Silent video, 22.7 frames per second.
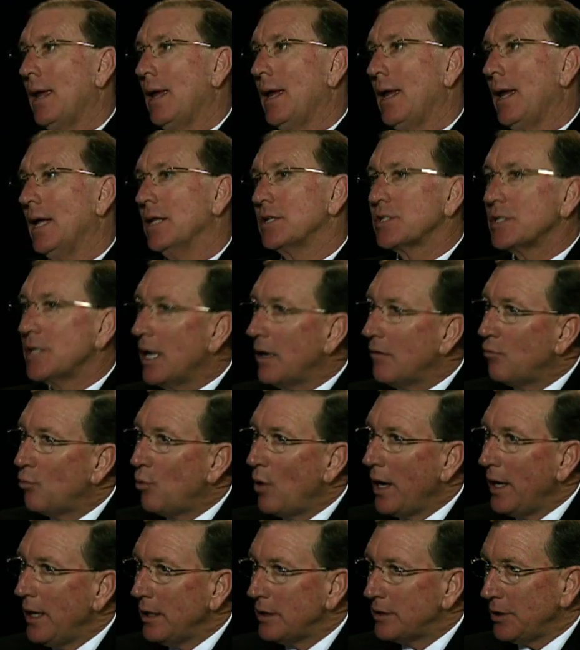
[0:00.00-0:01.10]
Instead of
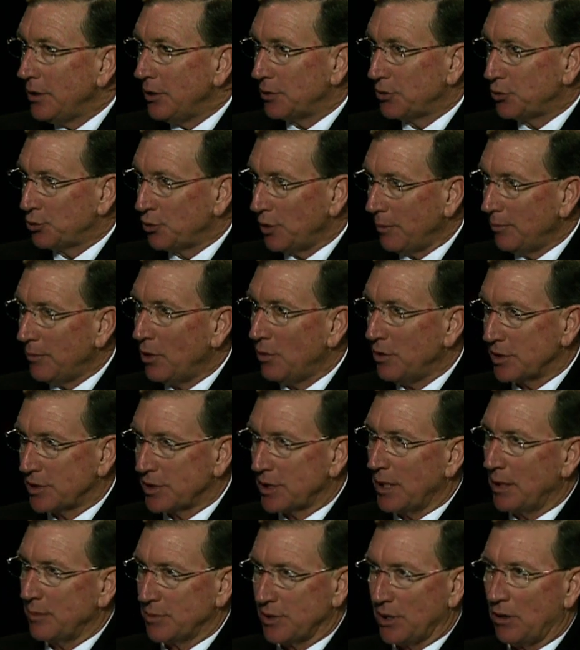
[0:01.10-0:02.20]
waiting till your trim notice
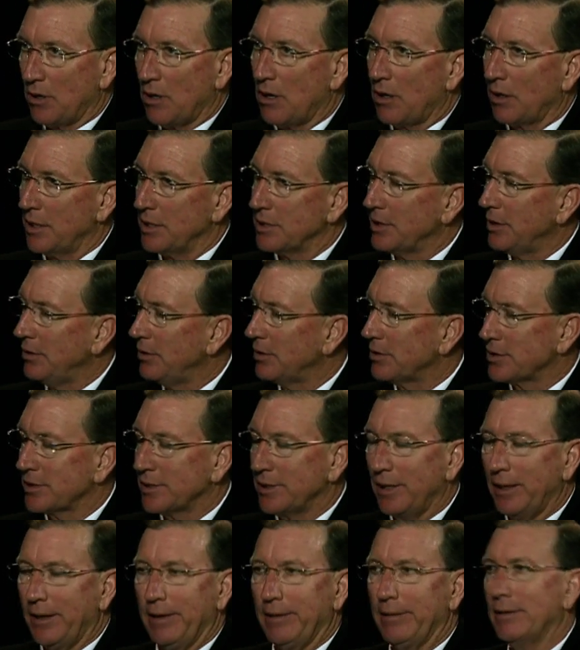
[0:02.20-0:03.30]
comes in August and you're
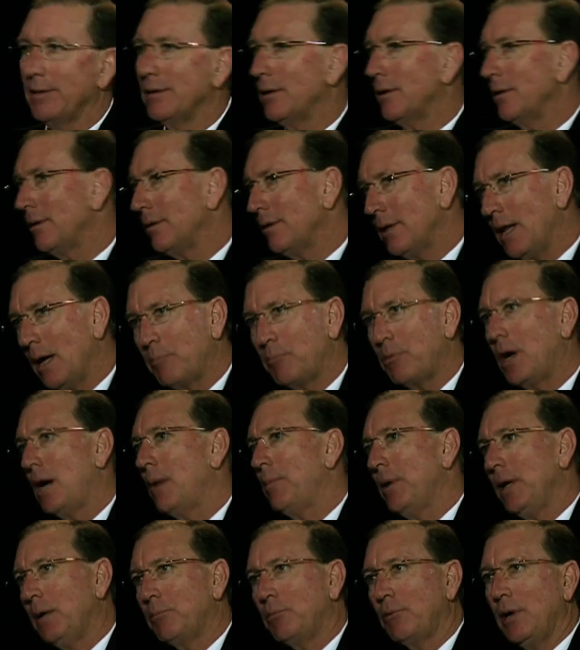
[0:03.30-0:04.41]
saying, that
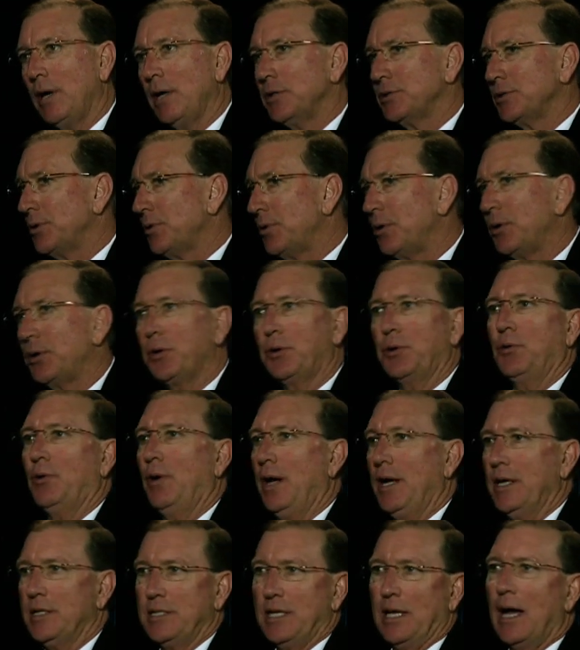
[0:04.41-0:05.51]
property appraiser, they're
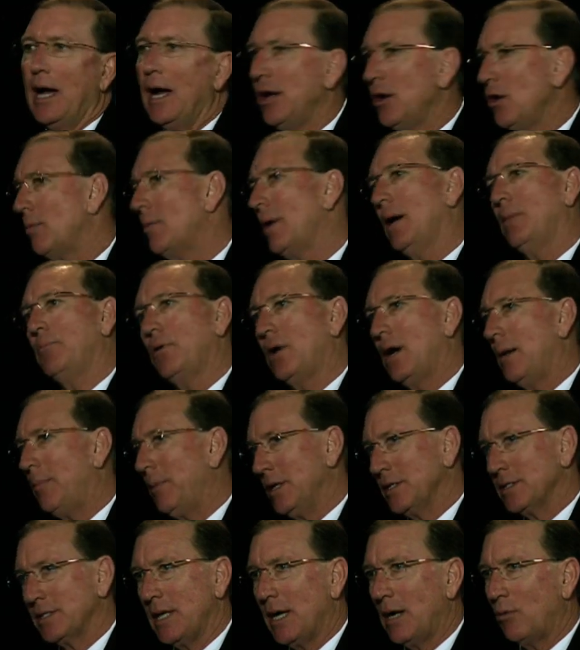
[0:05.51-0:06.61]
crazy. I know my
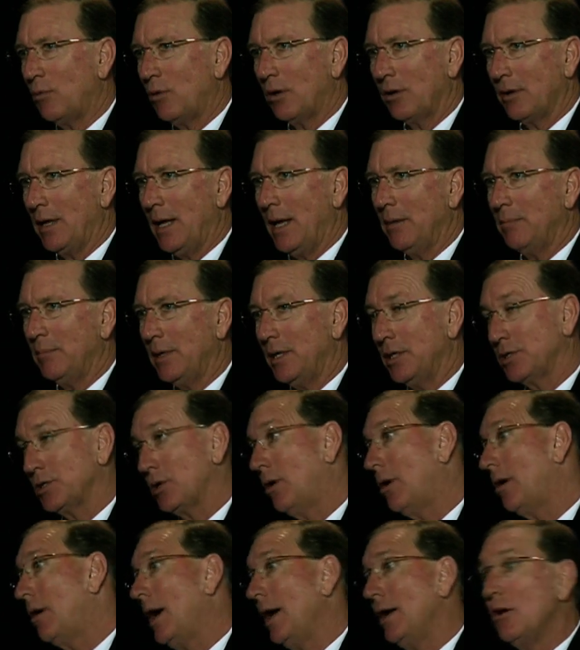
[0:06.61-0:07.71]
property's not worth that much,
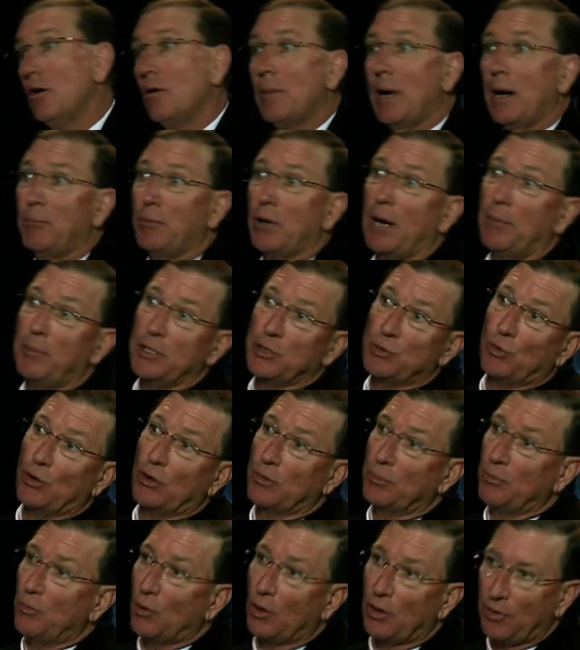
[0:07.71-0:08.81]
or I know my property's
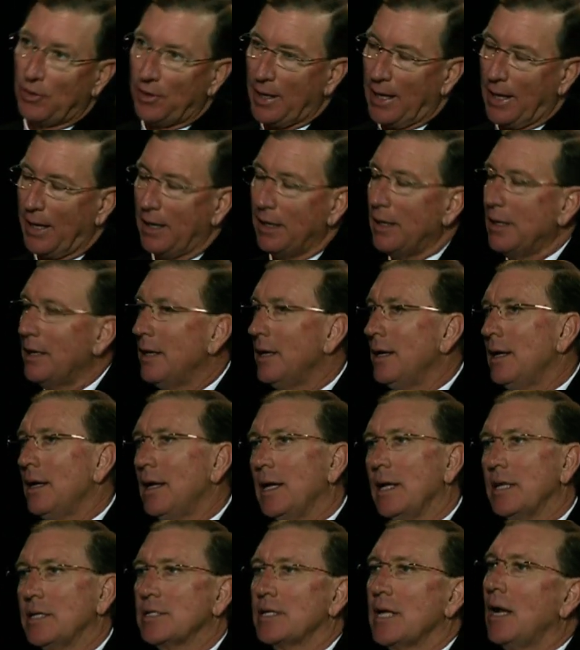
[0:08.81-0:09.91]
worth more than that.
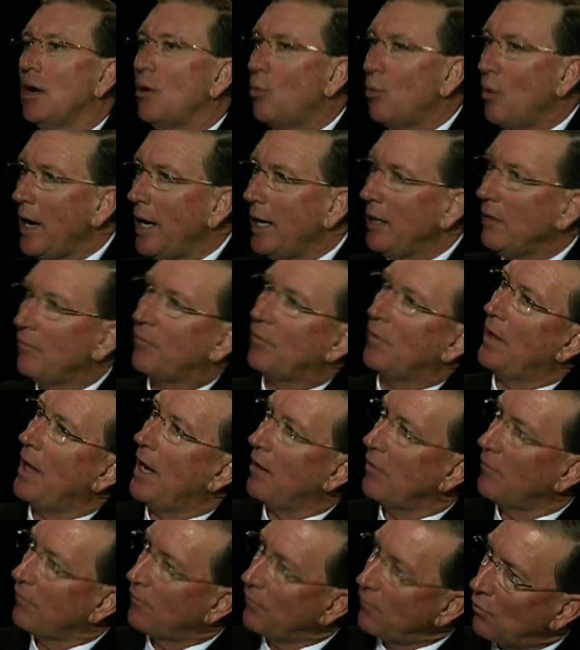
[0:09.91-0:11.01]
Instead of waiting for
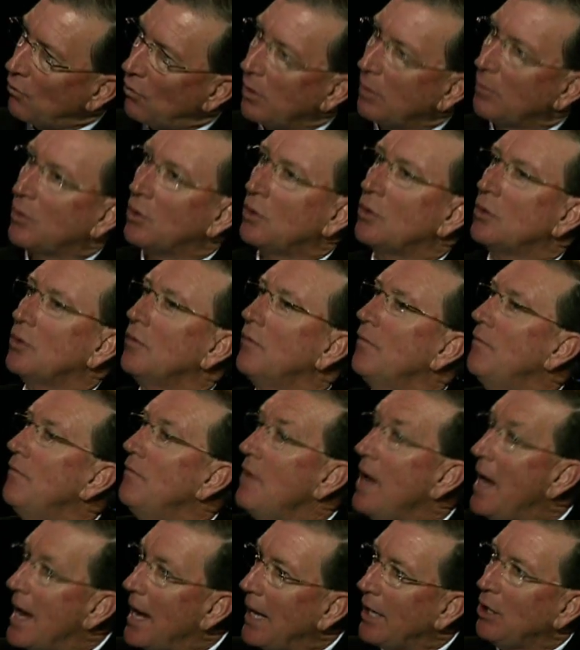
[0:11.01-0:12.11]
that formal
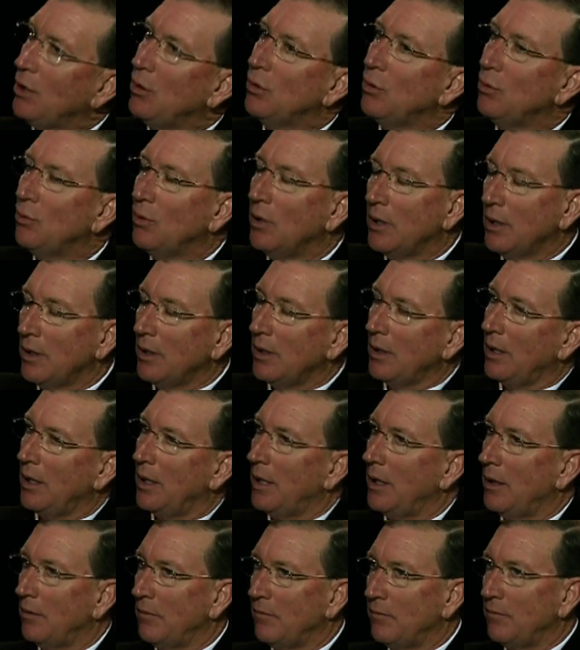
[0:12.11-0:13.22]
value
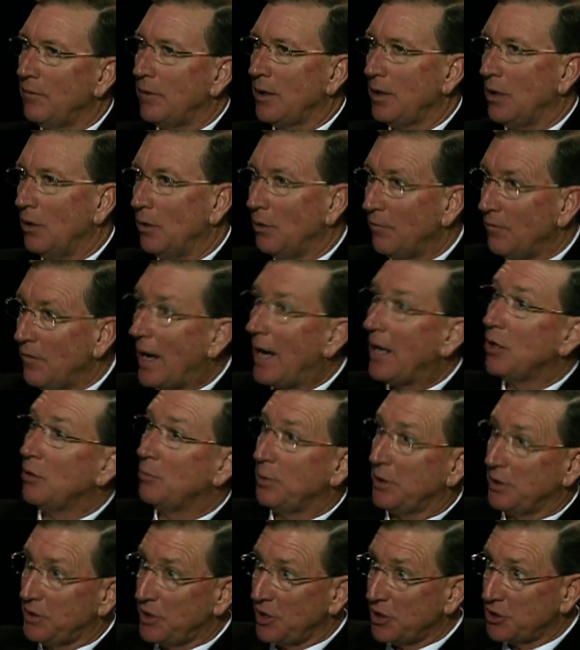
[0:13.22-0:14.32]
uh, you know, value
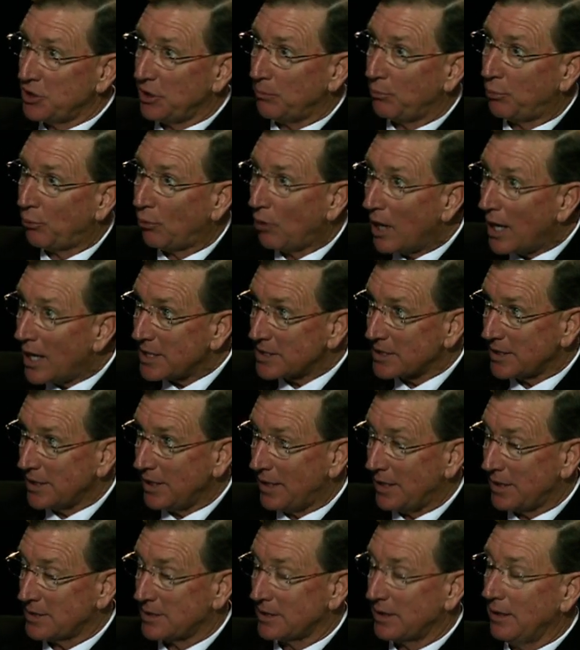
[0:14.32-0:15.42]
petition
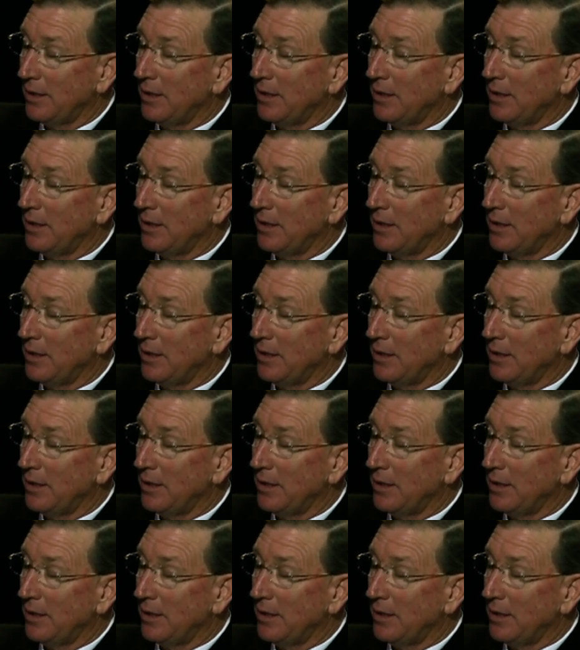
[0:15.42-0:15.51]
process,